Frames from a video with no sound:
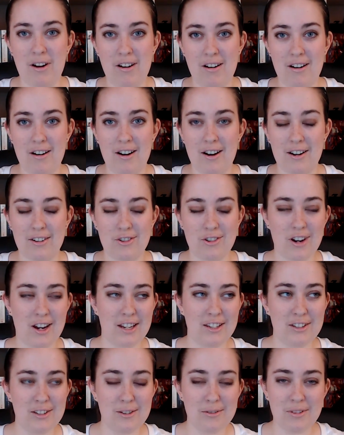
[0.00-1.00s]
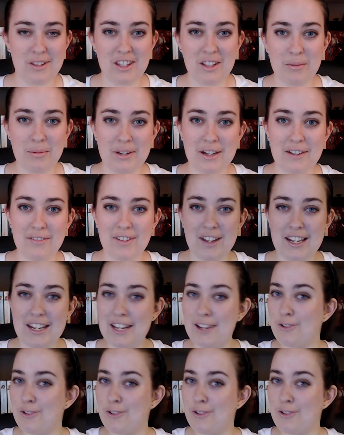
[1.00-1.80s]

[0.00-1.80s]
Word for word: are trying to do a little bit of an